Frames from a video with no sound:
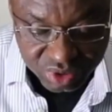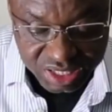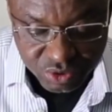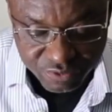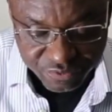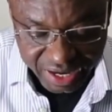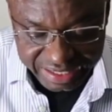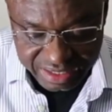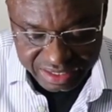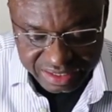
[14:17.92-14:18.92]
you need to
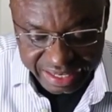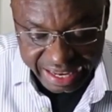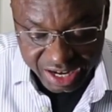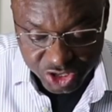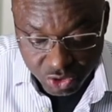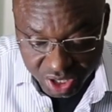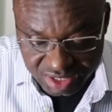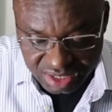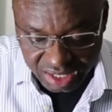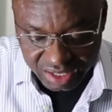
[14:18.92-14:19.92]
validate the
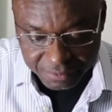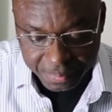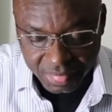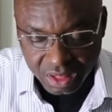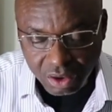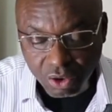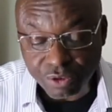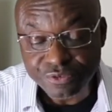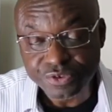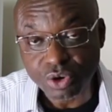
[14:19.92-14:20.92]
accuracy
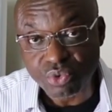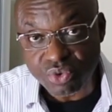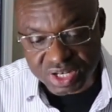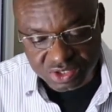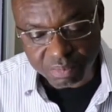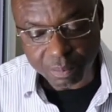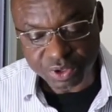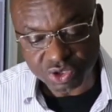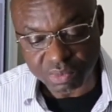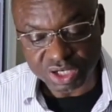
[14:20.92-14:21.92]
of your wrist blood
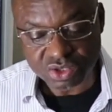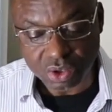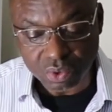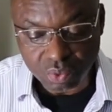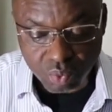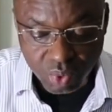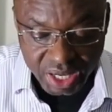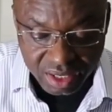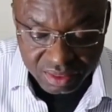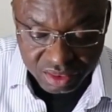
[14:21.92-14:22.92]
pressure monitor
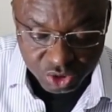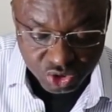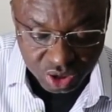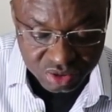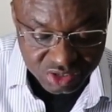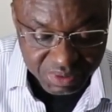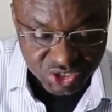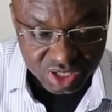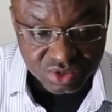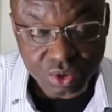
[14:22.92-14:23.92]
with your doctor's
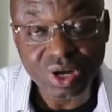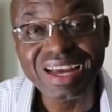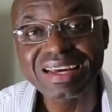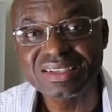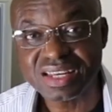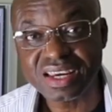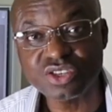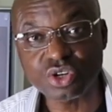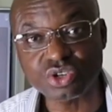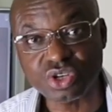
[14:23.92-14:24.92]
machine. So take it to your